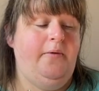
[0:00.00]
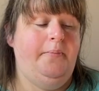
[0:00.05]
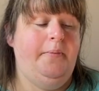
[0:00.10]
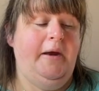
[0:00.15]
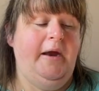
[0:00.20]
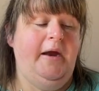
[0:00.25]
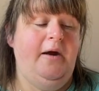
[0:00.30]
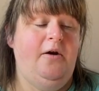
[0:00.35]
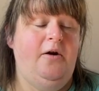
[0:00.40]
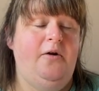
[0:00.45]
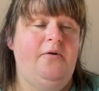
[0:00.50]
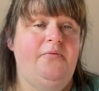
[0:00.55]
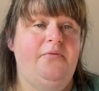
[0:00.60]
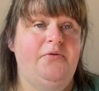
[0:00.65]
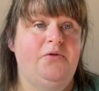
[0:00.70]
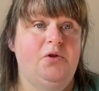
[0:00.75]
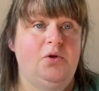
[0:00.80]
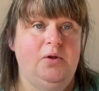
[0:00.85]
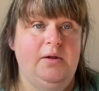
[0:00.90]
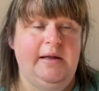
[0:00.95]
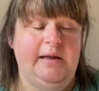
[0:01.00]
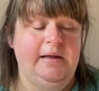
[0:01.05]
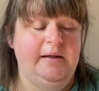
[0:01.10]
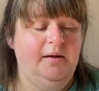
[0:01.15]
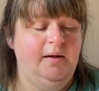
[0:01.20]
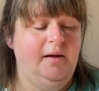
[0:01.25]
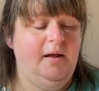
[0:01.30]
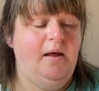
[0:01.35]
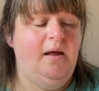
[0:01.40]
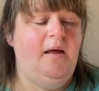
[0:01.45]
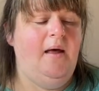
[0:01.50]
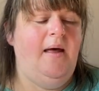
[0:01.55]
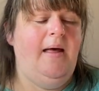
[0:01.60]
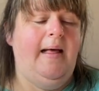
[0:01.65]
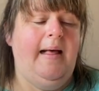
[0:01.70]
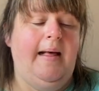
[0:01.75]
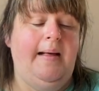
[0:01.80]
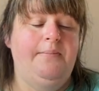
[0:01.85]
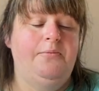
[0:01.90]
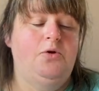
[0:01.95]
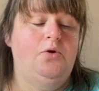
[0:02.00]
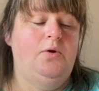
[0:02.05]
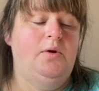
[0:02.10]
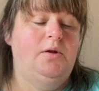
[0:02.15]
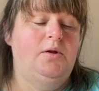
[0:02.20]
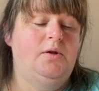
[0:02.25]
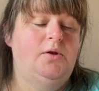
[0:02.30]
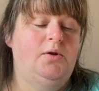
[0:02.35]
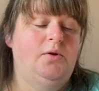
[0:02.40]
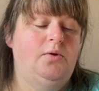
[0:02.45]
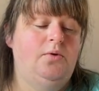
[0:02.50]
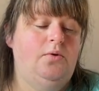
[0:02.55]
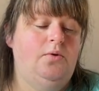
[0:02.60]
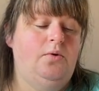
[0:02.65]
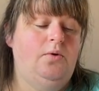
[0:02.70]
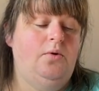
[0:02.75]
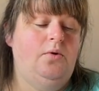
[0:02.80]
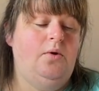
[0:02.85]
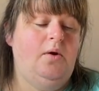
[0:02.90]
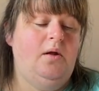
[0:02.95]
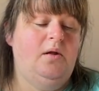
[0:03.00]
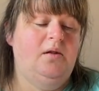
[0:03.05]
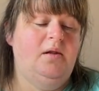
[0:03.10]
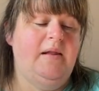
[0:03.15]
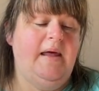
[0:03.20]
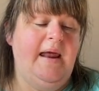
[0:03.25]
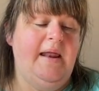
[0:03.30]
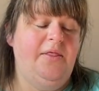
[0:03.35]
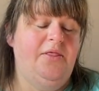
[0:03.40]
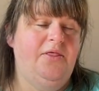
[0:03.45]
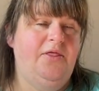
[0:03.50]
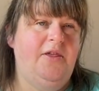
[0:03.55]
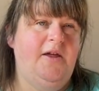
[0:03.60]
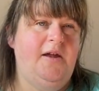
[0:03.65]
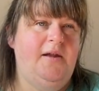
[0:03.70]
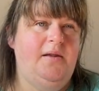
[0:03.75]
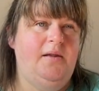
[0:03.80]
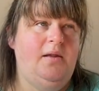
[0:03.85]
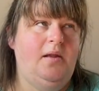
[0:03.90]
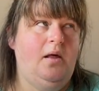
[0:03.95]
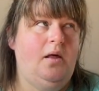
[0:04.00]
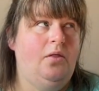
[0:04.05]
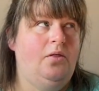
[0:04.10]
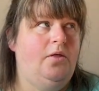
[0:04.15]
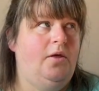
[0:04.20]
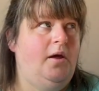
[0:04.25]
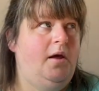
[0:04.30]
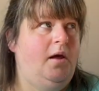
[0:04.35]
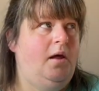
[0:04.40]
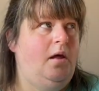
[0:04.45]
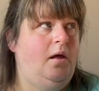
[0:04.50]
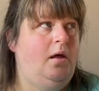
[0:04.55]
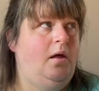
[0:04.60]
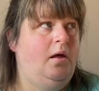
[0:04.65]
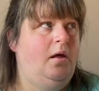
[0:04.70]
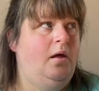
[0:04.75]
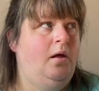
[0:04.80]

pair of Solines, I'm going to lengthen the